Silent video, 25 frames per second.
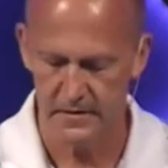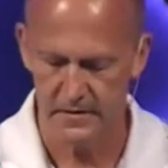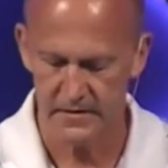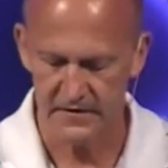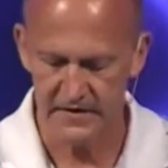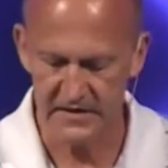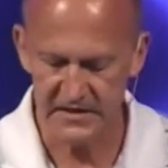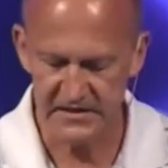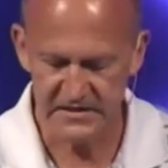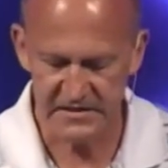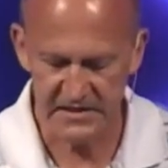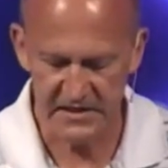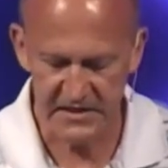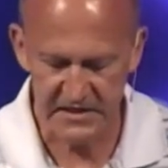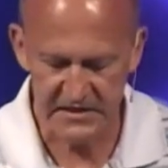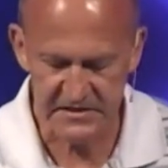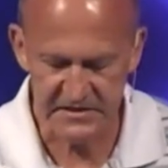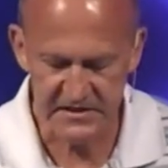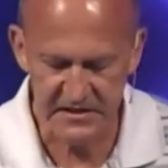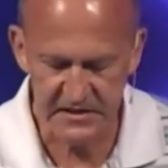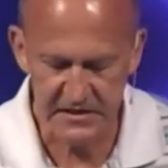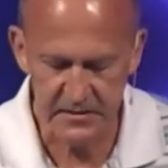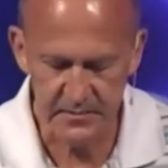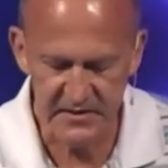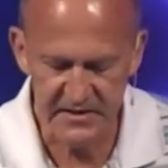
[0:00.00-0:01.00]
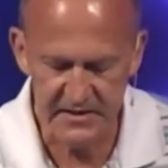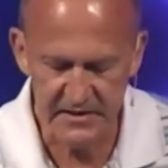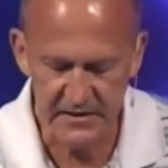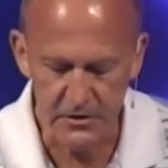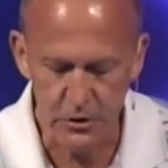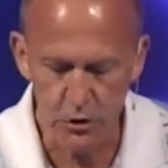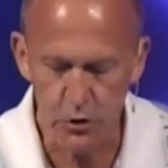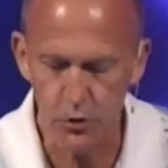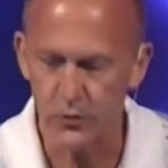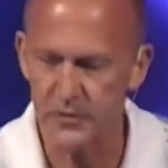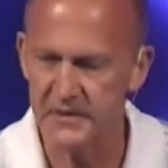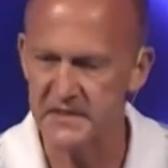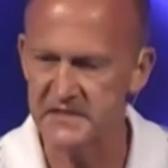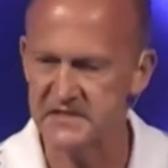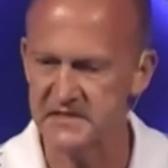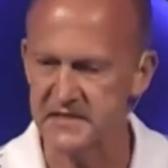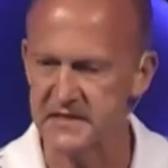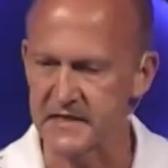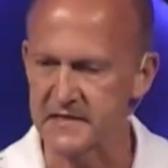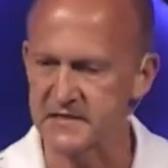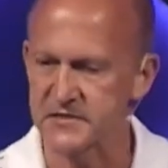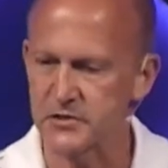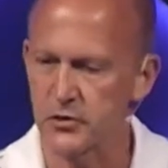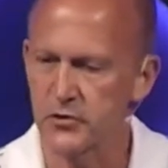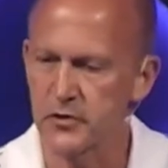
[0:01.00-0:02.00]
These things need to be increasing
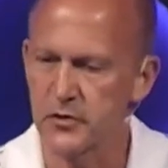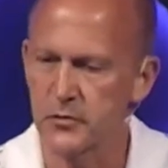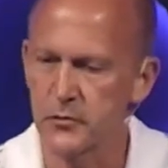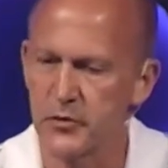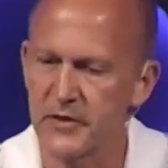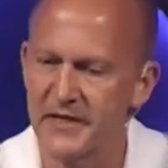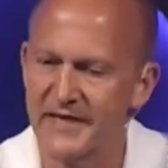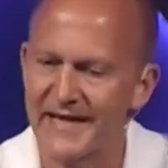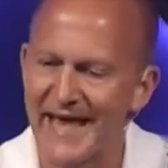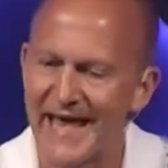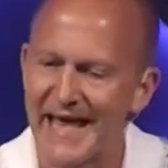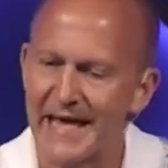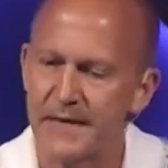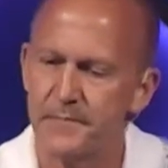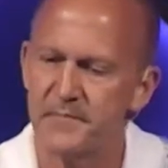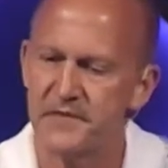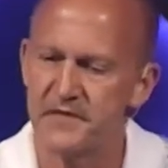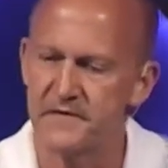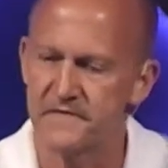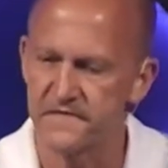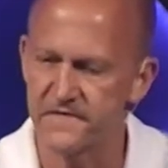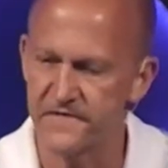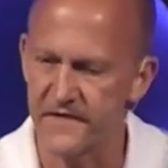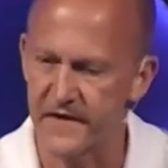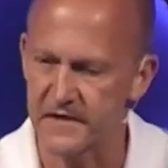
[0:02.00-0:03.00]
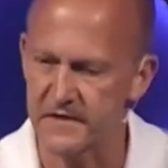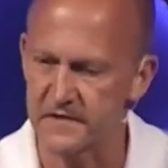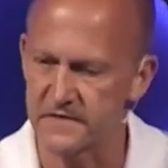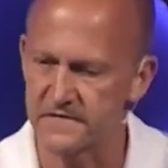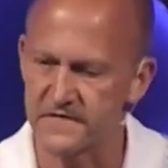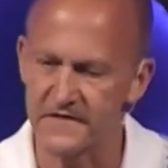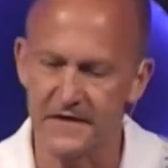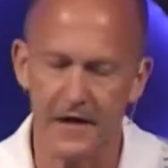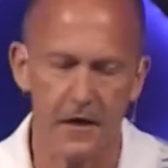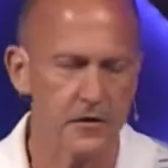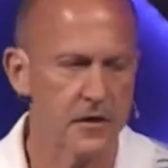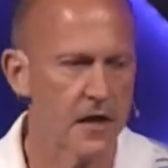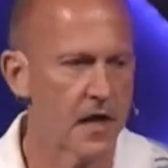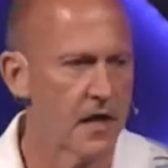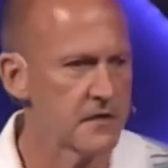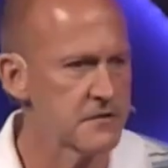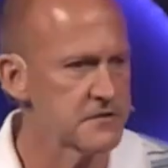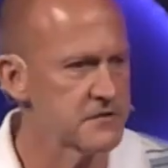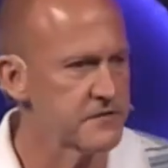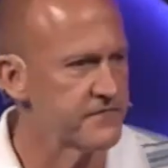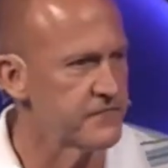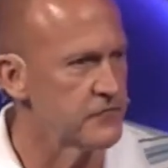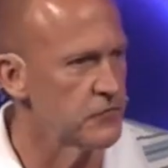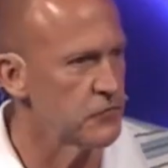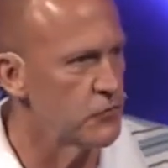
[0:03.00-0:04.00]
so that we can be effective in our knowledge
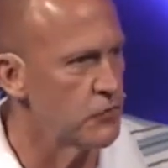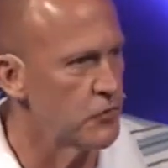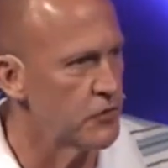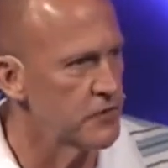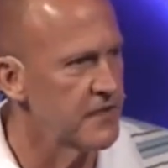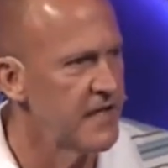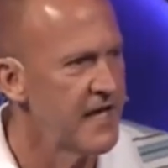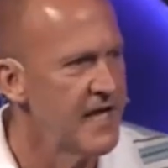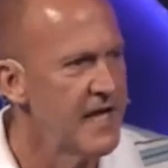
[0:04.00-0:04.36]
of the Lord.